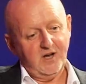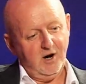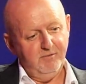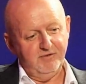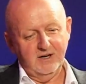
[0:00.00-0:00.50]

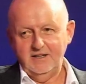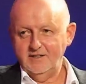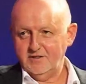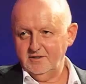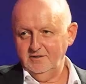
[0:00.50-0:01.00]
hopefully
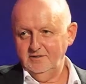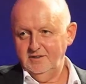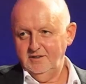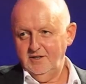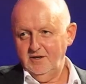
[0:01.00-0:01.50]
this will
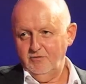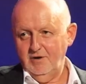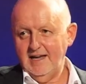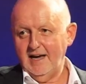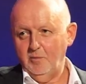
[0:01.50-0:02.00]

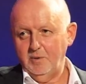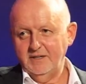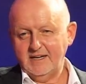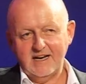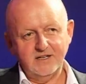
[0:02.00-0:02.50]
really help,
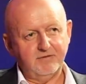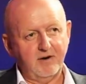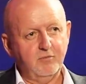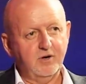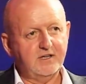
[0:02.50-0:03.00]
and the case
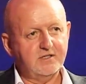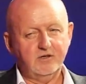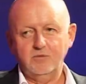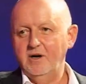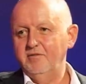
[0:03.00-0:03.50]
framework is a
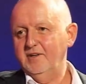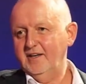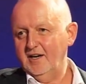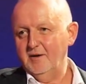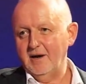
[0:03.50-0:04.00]
good way of
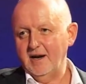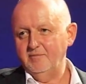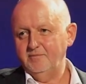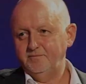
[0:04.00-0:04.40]
thinking about it.